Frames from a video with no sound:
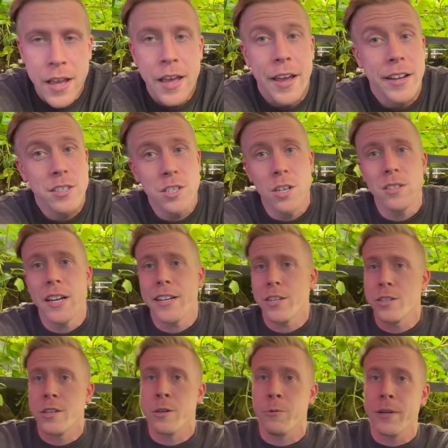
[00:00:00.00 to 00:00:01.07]
It's good that you're
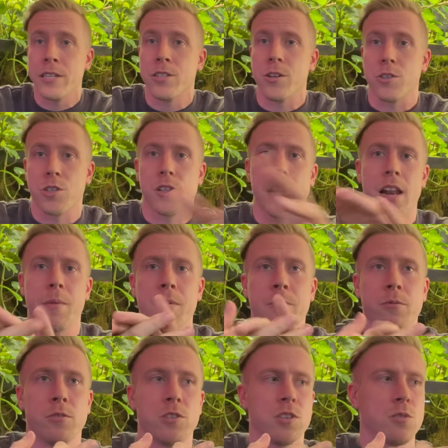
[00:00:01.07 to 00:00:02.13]
doing research. A lot of
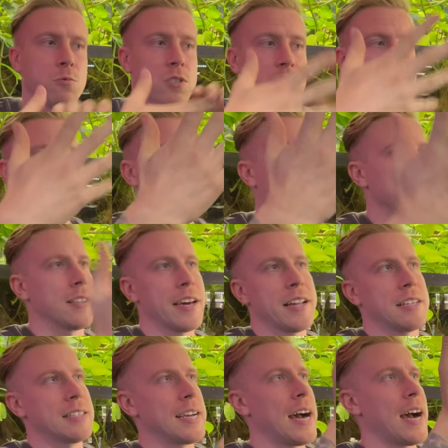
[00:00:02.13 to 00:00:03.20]
people just would sit there and let
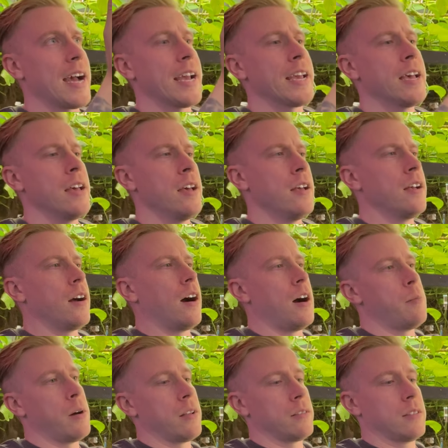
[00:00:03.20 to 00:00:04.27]
it die.
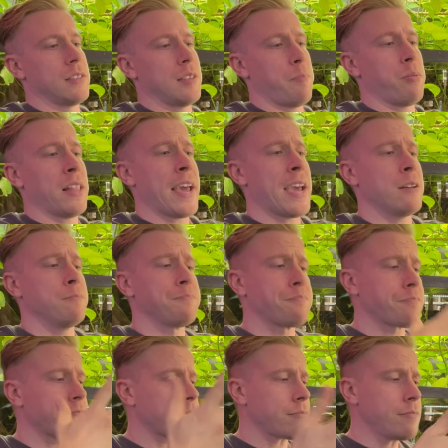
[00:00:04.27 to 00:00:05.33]
The plant,
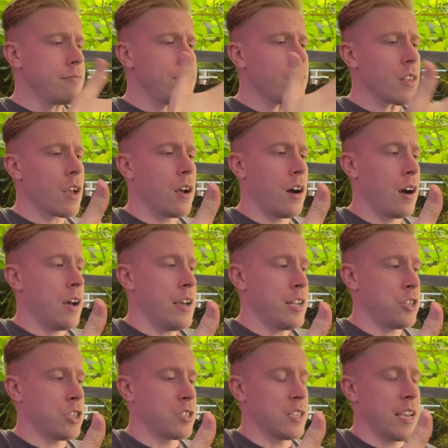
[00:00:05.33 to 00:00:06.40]

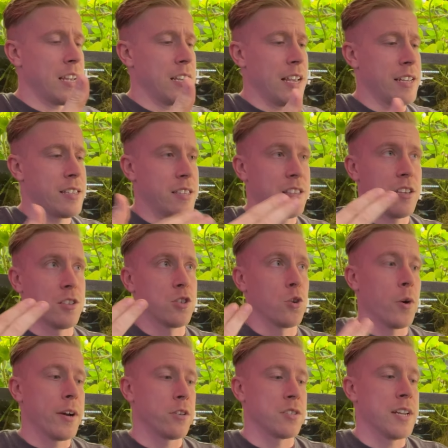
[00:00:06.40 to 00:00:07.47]
the
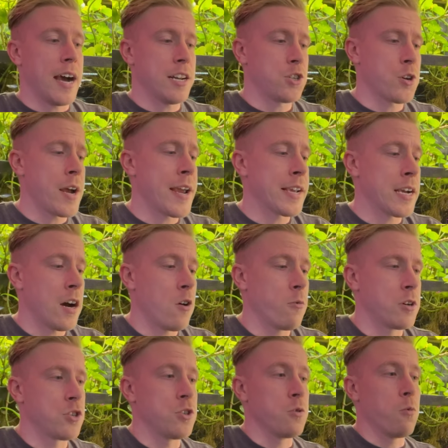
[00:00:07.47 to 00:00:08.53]
soil's not drying out.
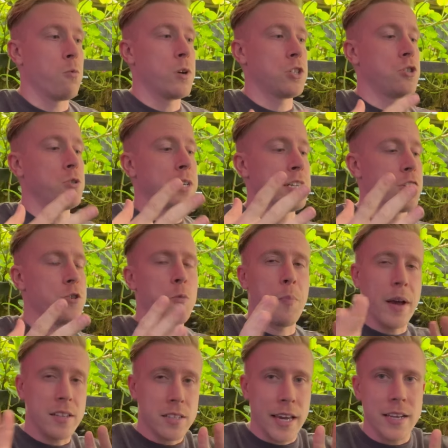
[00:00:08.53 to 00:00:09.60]
What you can do,
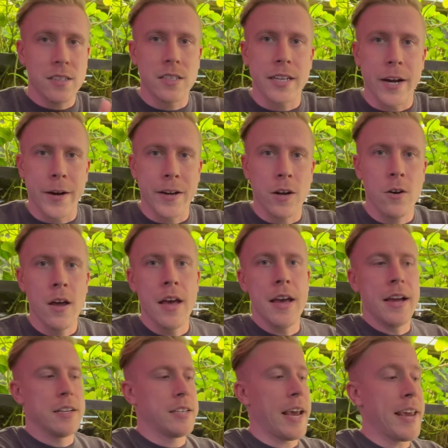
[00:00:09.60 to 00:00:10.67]
best case scenario,
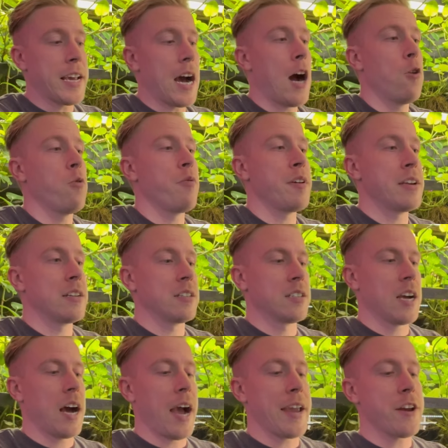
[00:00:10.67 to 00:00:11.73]
take out the
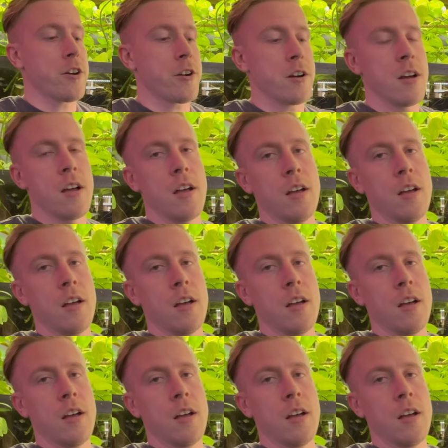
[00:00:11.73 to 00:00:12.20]
entire